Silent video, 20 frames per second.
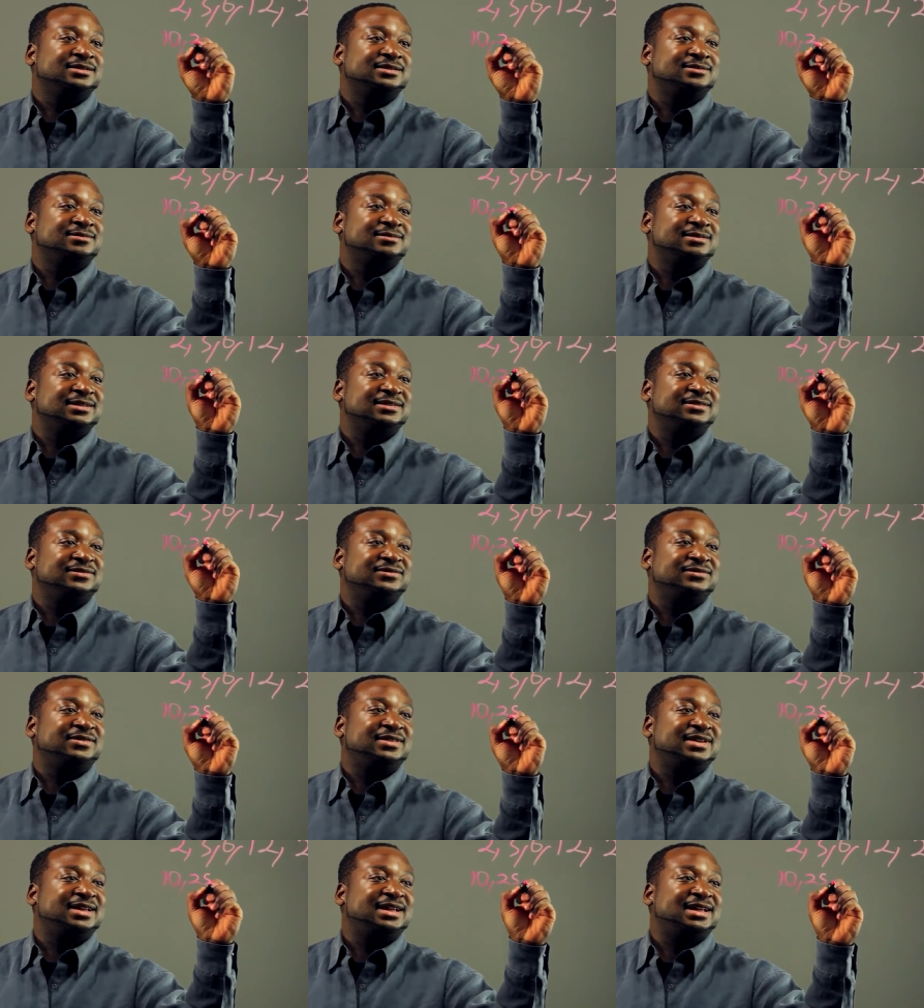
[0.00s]

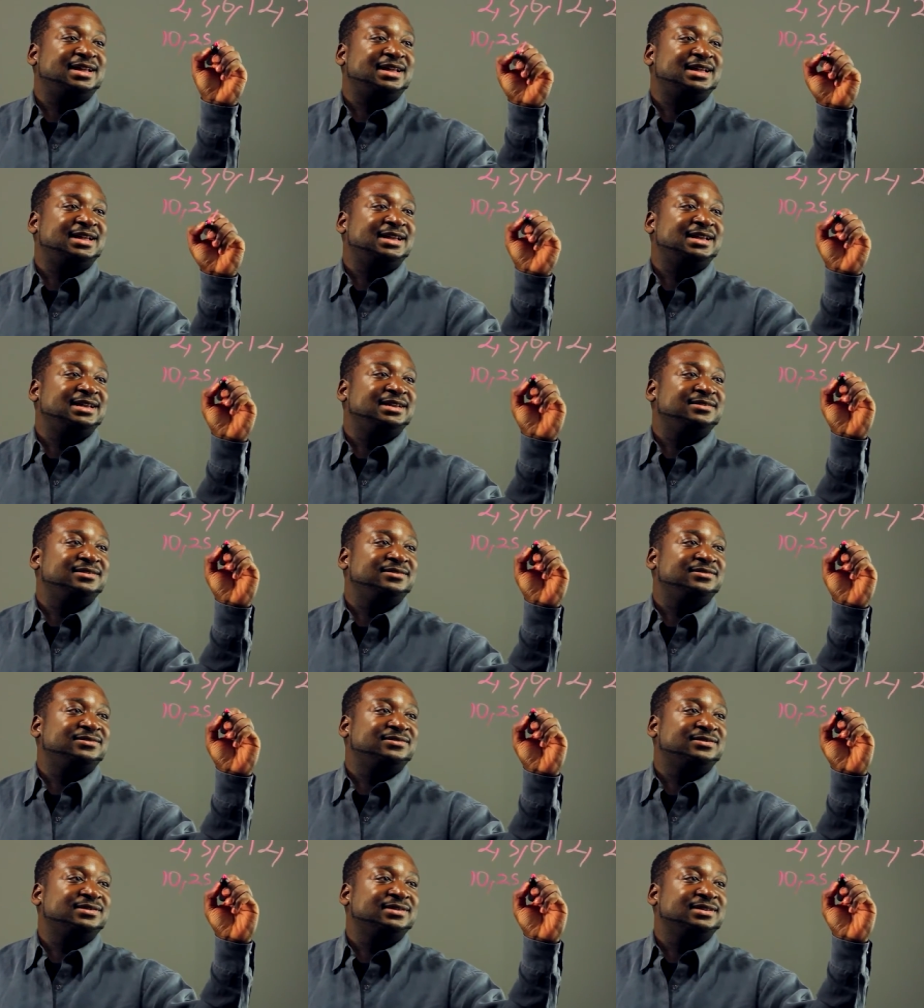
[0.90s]
25,
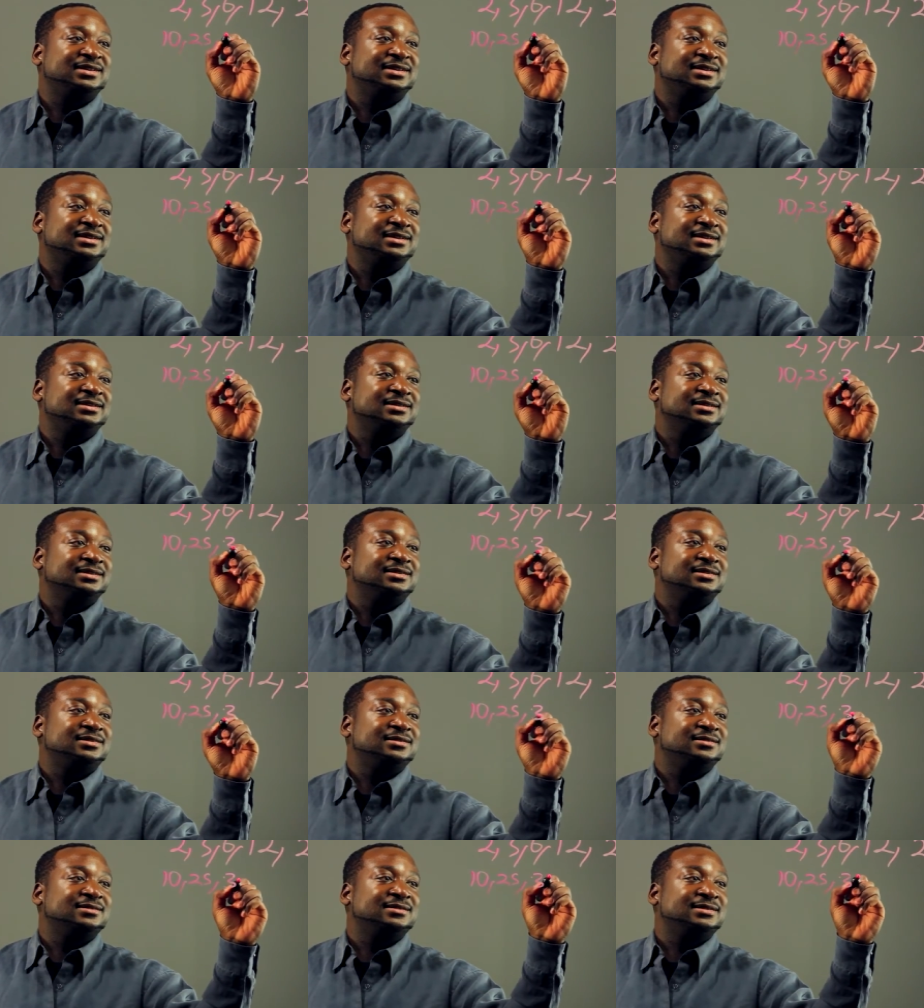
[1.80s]

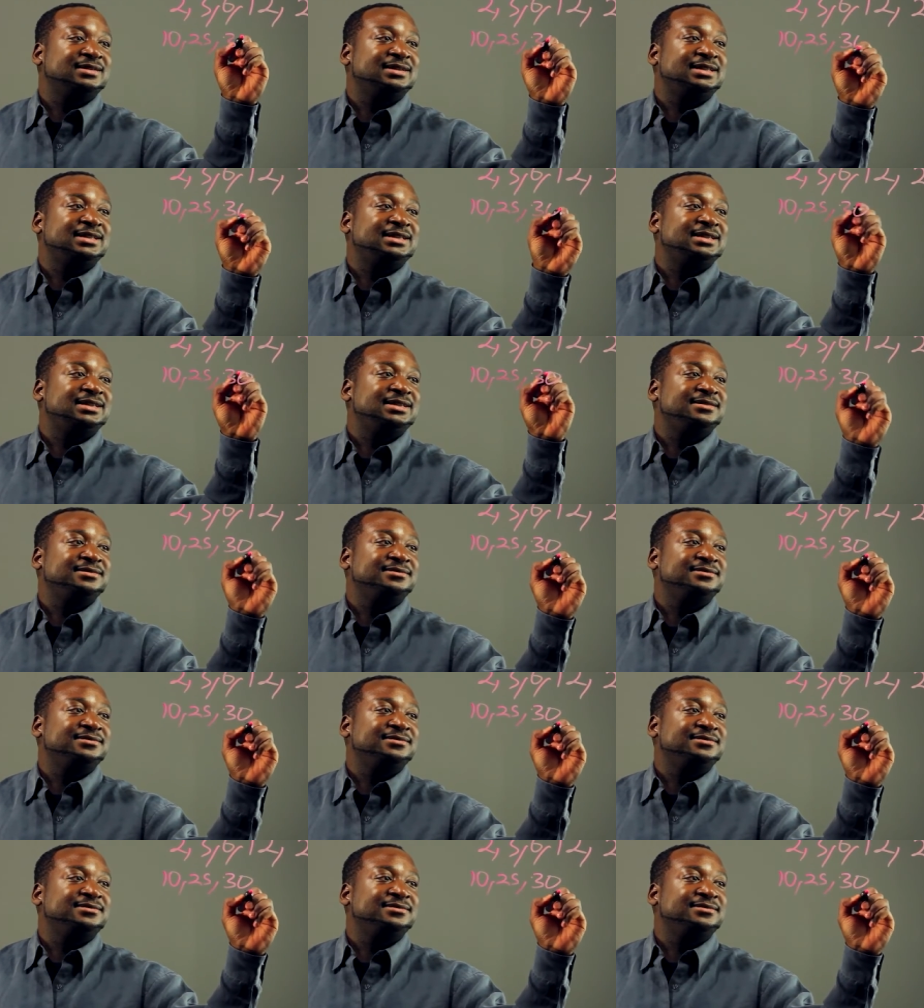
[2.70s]
30,